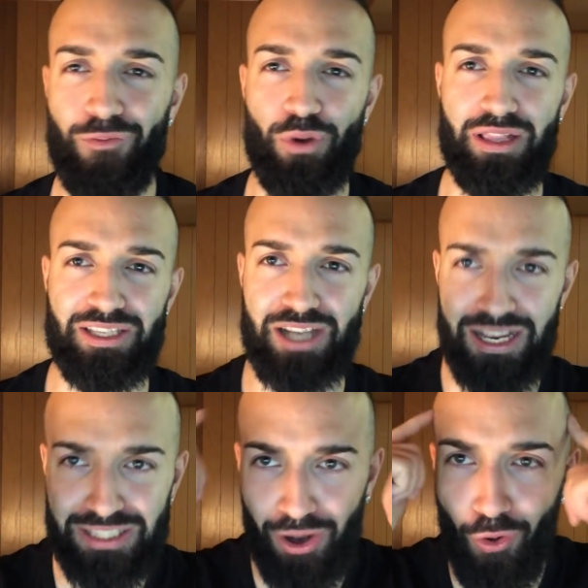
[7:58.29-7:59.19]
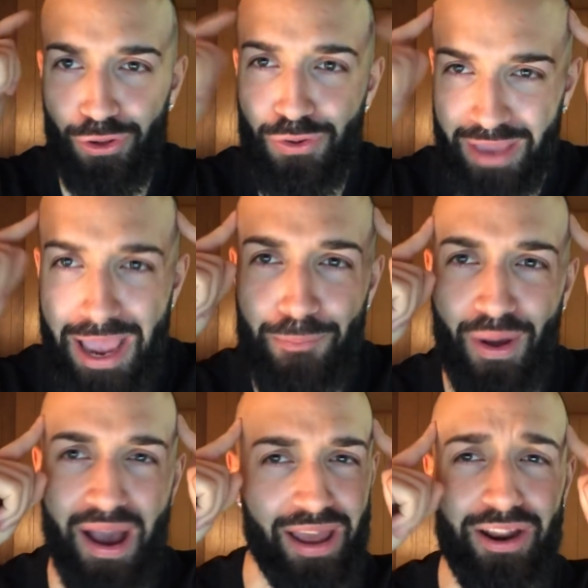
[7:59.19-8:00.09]
We discuss the whole new game
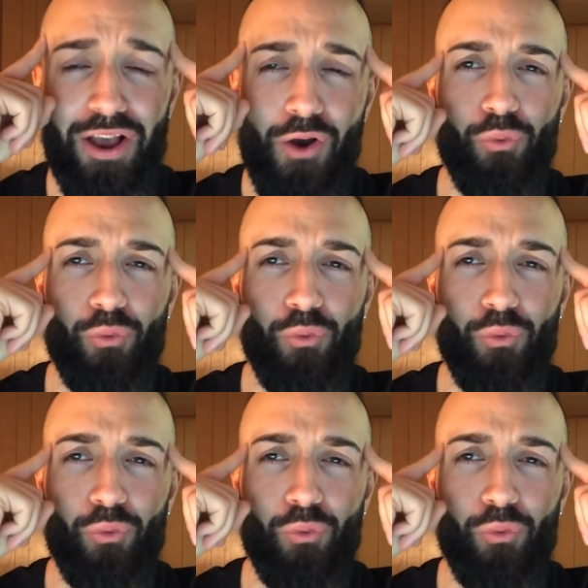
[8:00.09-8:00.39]
plan.